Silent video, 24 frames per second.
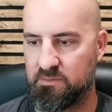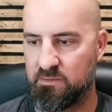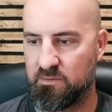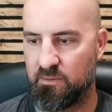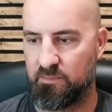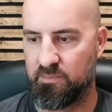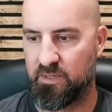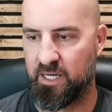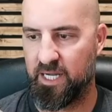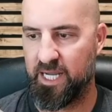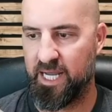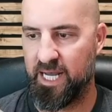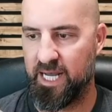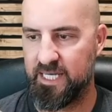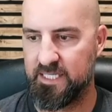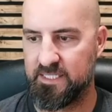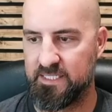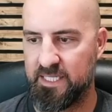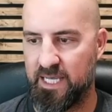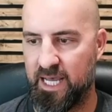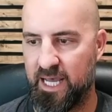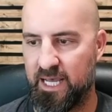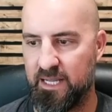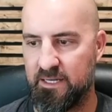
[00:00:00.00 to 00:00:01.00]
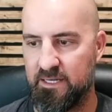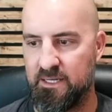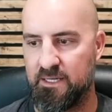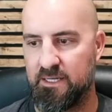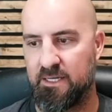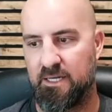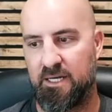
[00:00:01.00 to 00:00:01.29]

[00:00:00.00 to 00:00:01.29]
Someone probably has that.